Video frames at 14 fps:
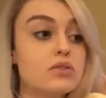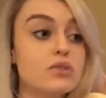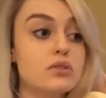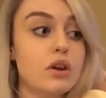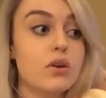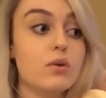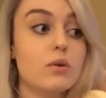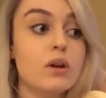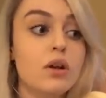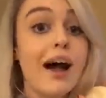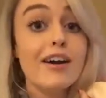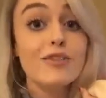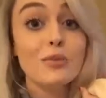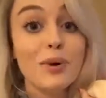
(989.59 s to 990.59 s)
So,
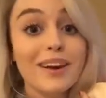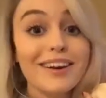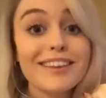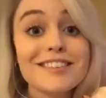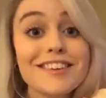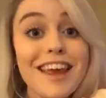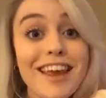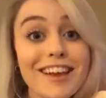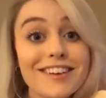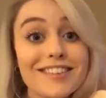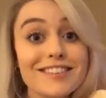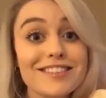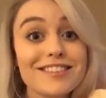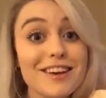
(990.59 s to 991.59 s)
I've wanted a snake
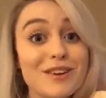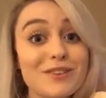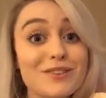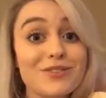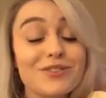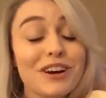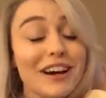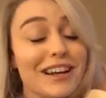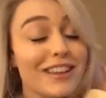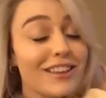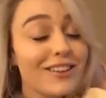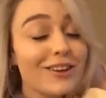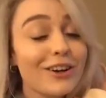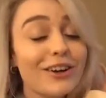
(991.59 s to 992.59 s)
since I was a very
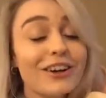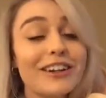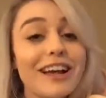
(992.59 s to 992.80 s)
little girl.